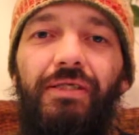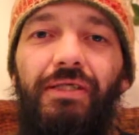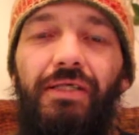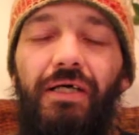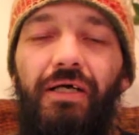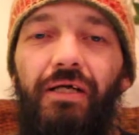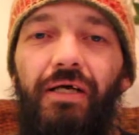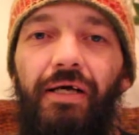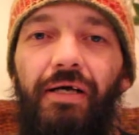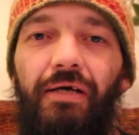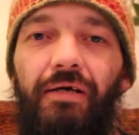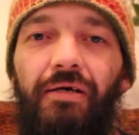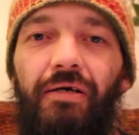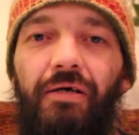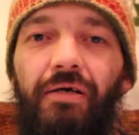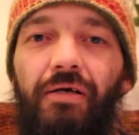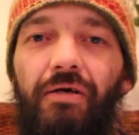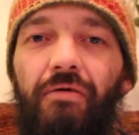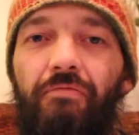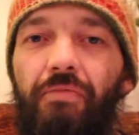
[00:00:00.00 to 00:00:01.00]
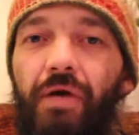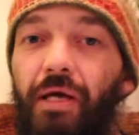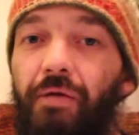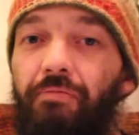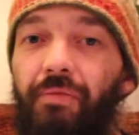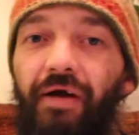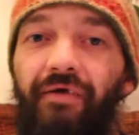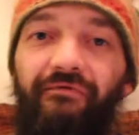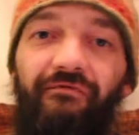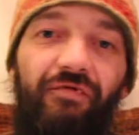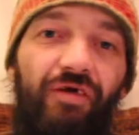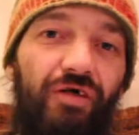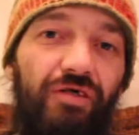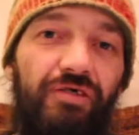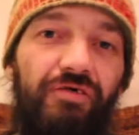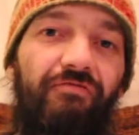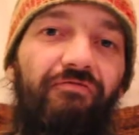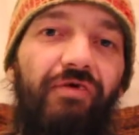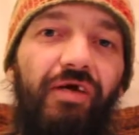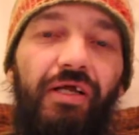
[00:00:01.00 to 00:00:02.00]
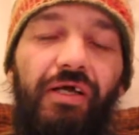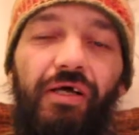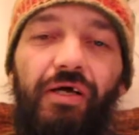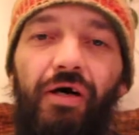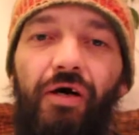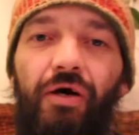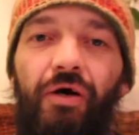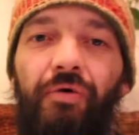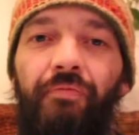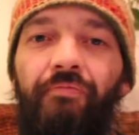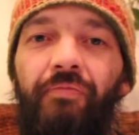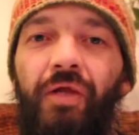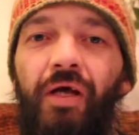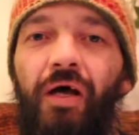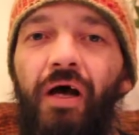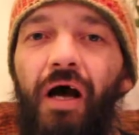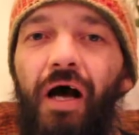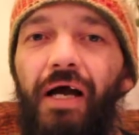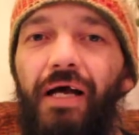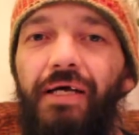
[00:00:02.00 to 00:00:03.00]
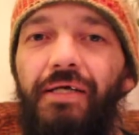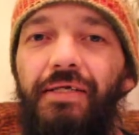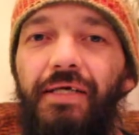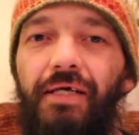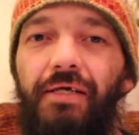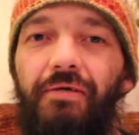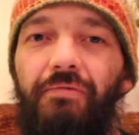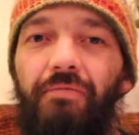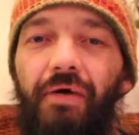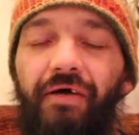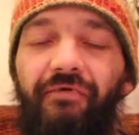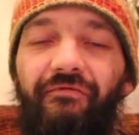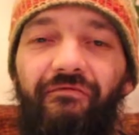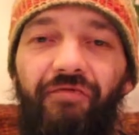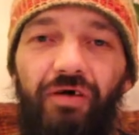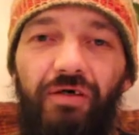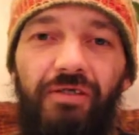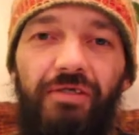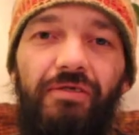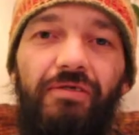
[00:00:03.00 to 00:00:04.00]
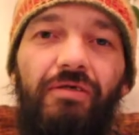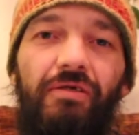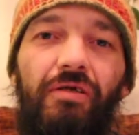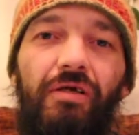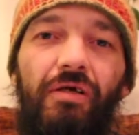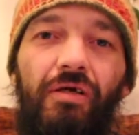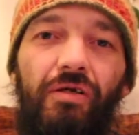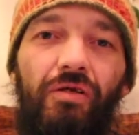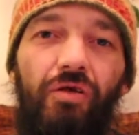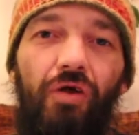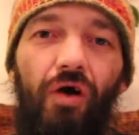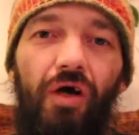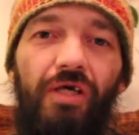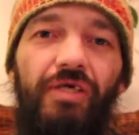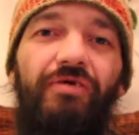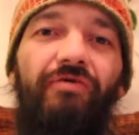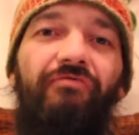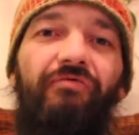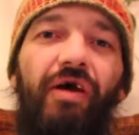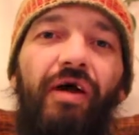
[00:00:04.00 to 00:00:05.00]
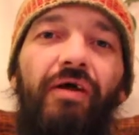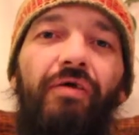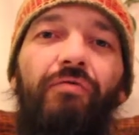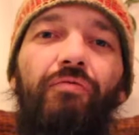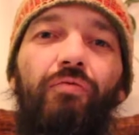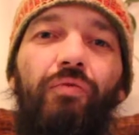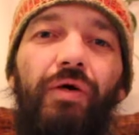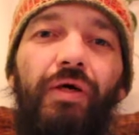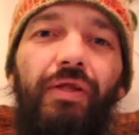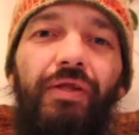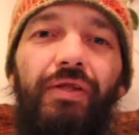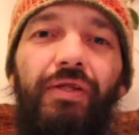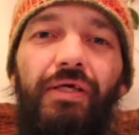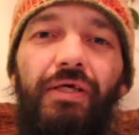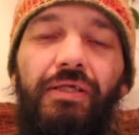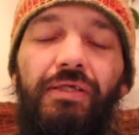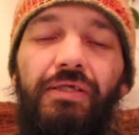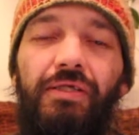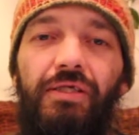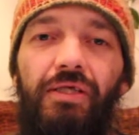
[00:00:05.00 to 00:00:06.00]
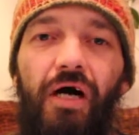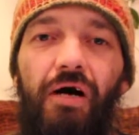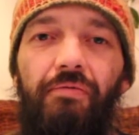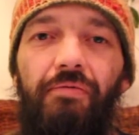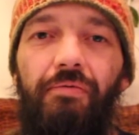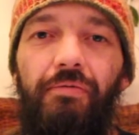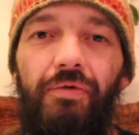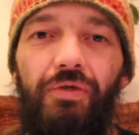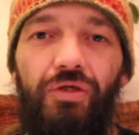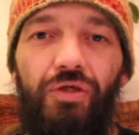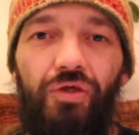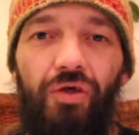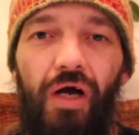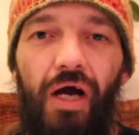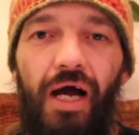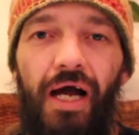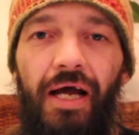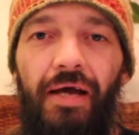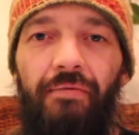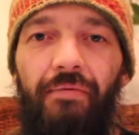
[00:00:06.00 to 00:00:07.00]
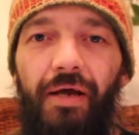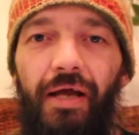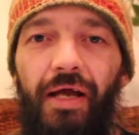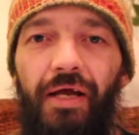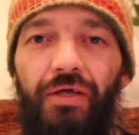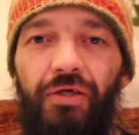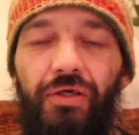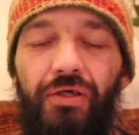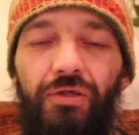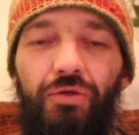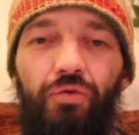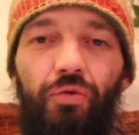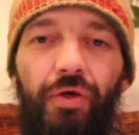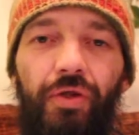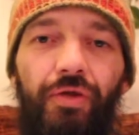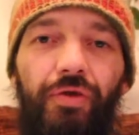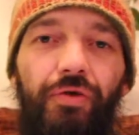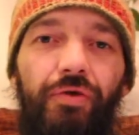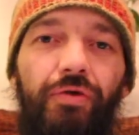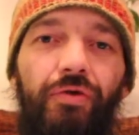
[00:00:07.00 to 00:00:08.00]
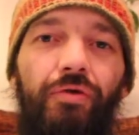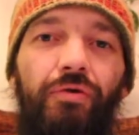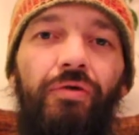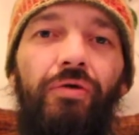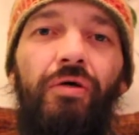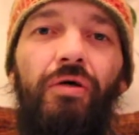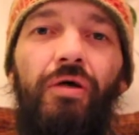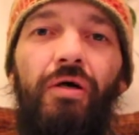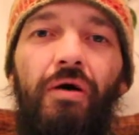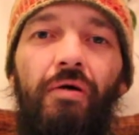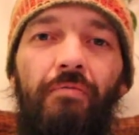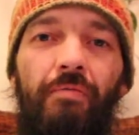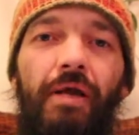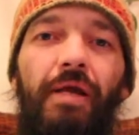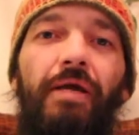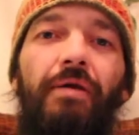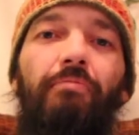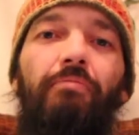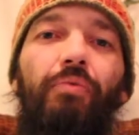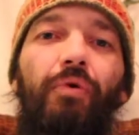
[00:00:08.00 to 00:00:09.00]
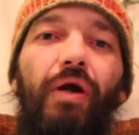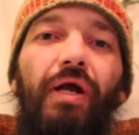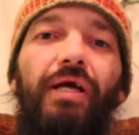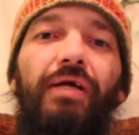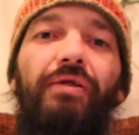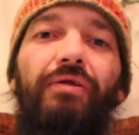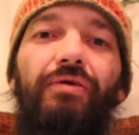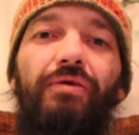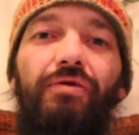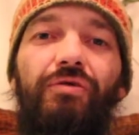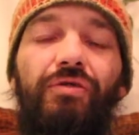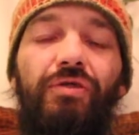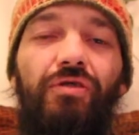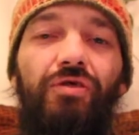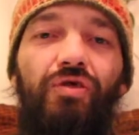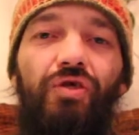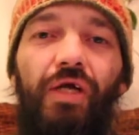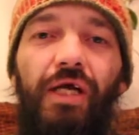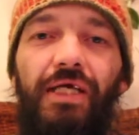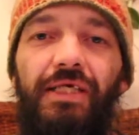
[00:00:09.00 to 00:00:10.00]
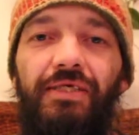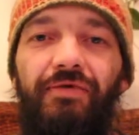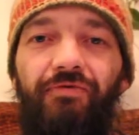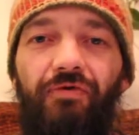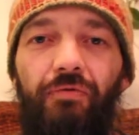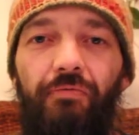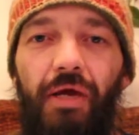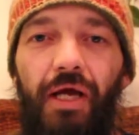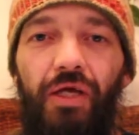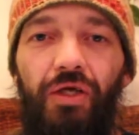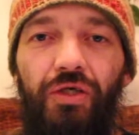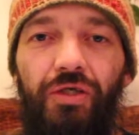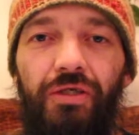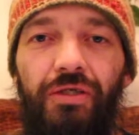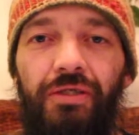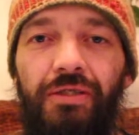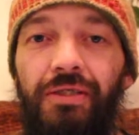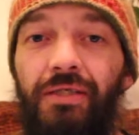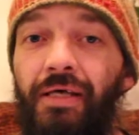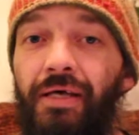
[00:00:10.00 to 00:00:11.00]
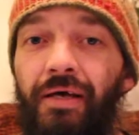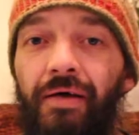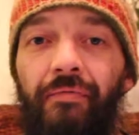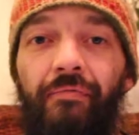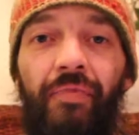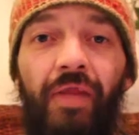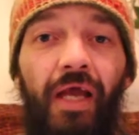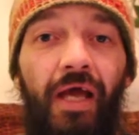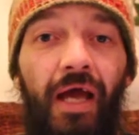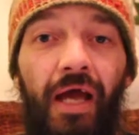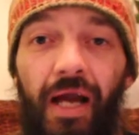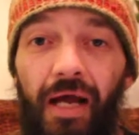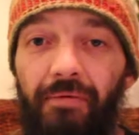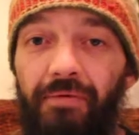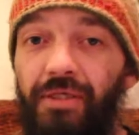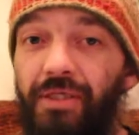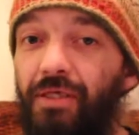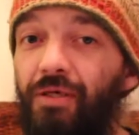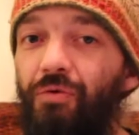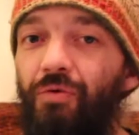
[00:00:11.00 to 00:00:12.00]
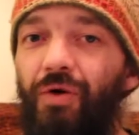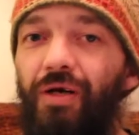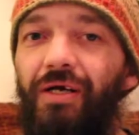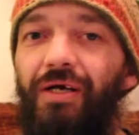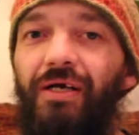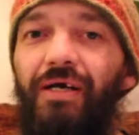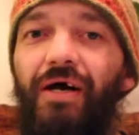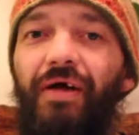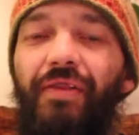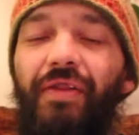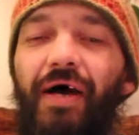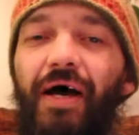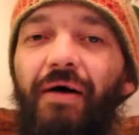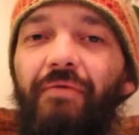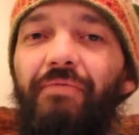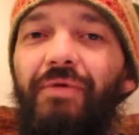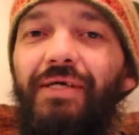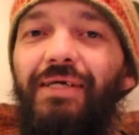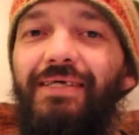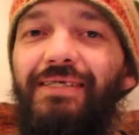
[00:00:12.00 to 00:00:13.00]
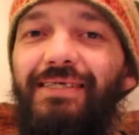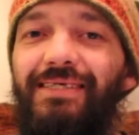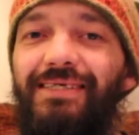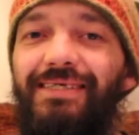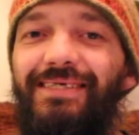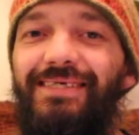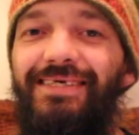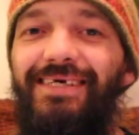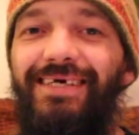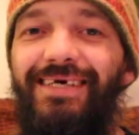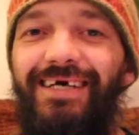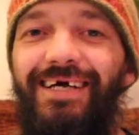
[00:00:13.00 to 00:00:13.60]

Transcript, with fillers: until I made my first video. I attended my first large event with the Unstoppable Tribe and just went through many breakthroughs and transformations. And I'm still working on that because it's